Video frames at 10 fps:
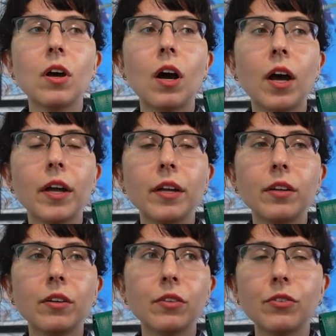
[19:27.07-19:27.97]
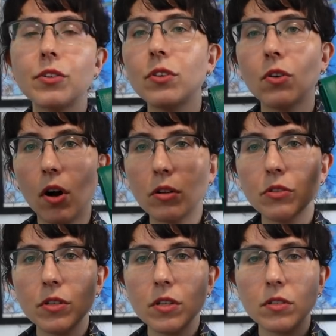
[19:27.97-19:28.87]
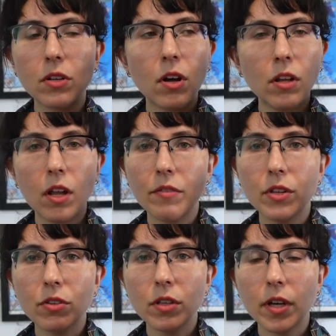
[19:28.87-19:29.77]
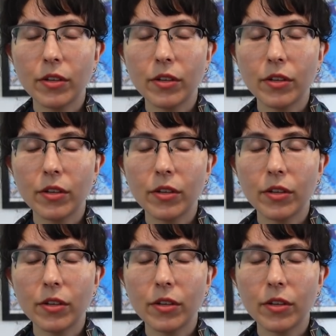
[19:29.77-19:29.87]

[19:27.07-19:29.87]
I didn't alter this at all, obviously.